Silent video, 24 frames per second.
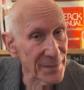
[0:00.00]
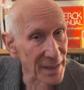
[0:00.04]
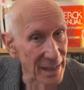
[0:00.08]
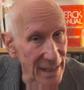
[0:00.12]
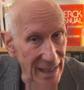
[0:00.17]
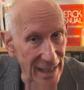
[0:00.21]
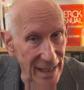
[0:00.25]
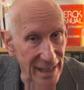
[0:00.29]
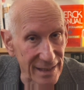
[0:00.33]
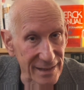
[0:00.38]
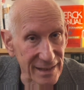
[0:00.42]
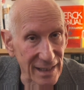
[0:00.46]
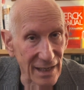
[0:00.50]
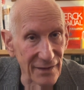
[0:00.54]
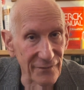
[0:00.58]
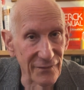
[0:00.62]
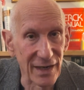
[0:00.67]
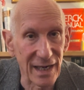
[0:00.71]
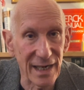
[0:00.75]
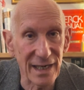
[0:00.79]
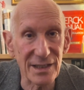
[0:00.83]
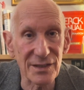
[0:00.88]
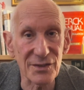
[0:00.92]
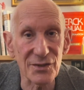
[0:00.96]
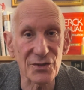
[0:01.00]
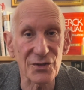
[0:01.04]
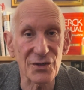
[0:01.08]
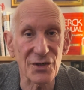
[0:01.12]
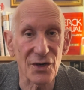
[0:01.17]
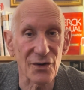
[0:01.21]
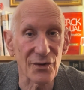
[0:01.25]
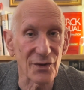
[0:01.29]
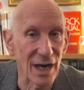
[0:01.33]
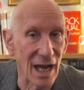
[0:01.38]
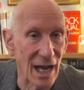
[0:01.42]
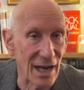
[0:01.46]
Anti-vaxxers
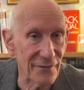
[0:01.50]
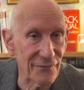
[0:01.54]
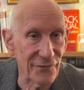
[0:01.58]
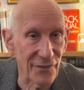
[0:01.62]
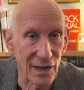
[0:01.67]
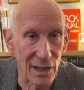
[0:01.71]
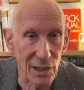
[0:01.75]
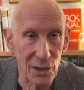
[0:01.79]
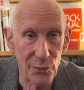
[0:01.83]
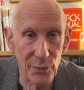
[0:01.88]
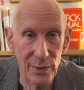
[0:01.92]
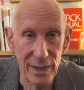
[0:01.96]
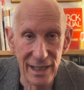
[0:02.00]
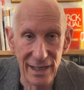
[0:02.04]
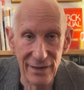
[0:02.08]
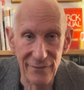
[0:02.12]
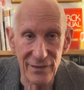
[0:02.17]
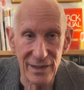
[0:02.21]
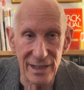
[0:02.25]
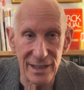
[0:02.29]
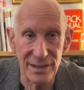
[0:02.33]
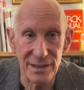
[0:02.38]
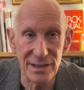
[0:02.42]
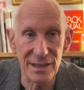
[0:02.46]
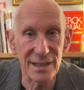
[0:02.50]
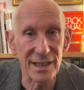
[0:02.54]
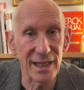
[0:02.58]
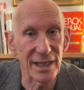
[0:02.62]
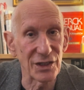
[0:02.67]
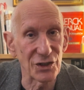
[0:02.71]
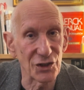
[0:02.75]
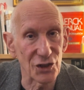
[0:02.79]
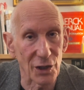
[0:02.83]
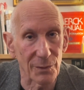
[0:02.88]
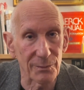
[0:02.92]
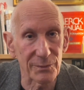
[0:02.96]
are not following evidence. They
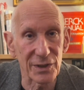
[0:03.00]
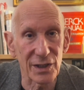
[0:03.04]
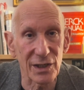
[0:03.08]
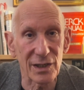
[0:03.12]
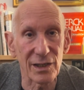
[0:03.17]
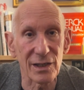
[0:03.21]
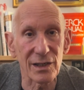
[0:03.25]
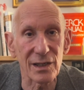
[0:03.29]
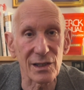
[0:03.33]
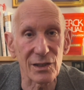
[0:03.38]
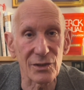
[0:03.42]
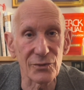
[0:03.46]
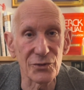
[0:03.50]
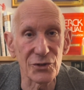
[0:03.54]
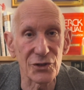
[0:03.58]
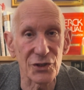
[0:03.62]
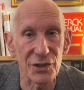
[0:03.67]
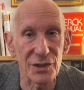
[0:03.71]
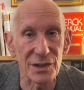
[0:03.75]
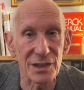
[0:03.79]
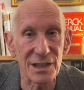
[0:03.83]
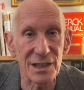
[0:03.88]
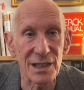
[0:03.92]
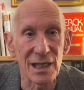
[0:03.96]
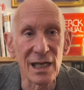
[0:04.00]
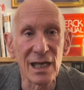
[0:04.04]
jump to conclusions.